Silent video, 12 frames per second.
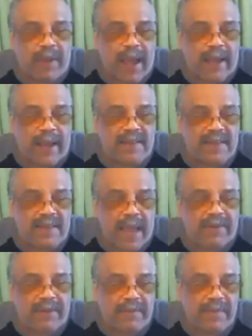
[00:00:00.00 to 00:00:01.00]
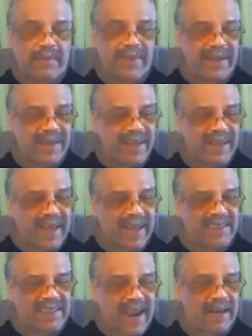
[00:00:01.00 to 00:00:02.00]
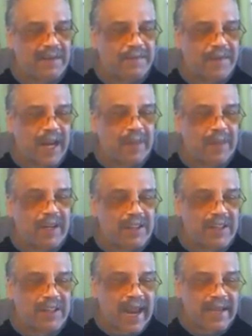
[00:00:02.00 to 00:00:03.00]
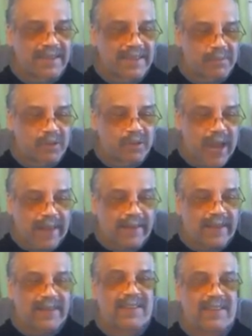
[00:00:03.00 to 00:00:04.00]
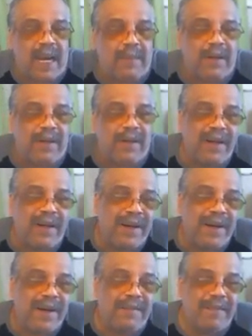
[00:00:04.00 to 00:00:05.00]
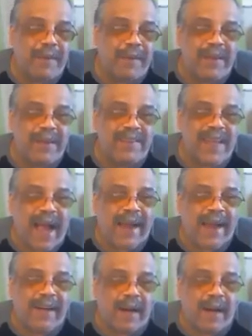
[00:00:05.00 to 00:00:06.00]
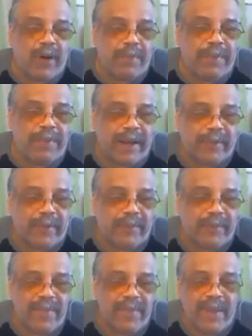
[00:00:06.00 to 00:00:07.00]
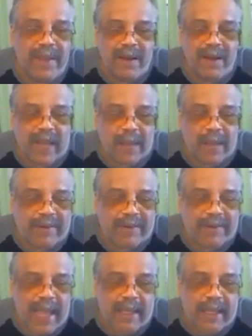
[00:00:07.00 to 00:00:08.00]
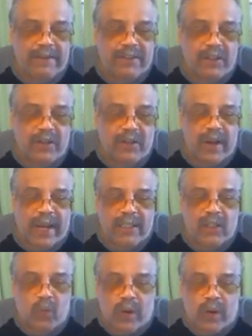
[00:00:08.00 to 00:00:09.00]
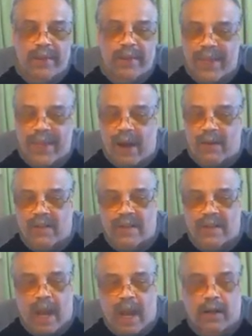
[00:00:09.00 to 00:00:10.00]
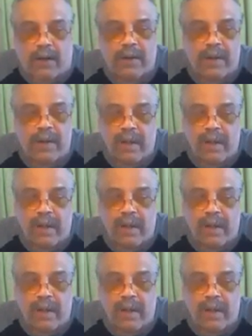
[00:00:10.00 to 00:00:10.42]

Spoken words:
line 7. And it's kind of funny because you got to subtract this number from this high number up here. Okay, but that gives you a $20,000